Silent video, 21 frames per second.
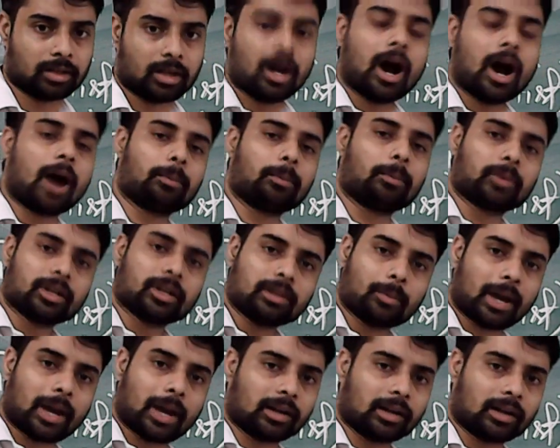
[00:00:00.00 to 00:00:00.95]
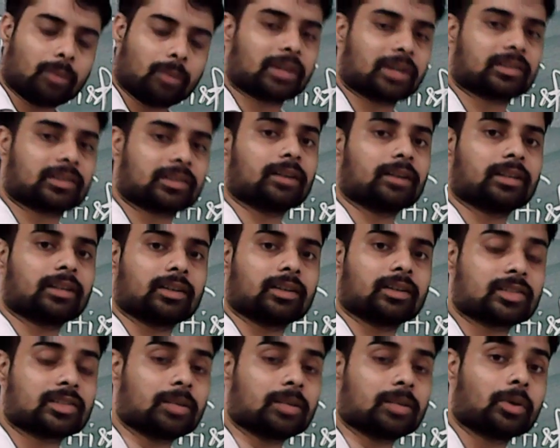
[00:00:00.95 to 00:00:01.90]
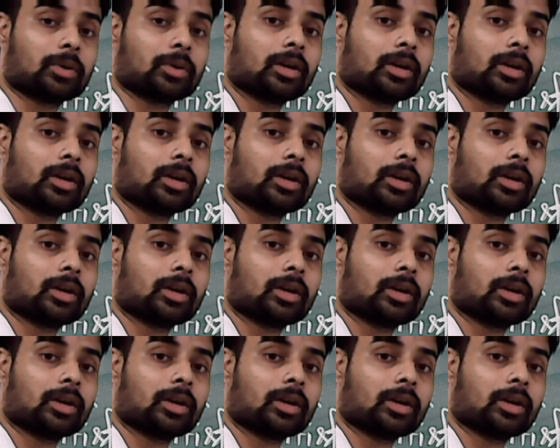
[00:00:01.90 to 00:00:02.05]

After the battle of Buxar they received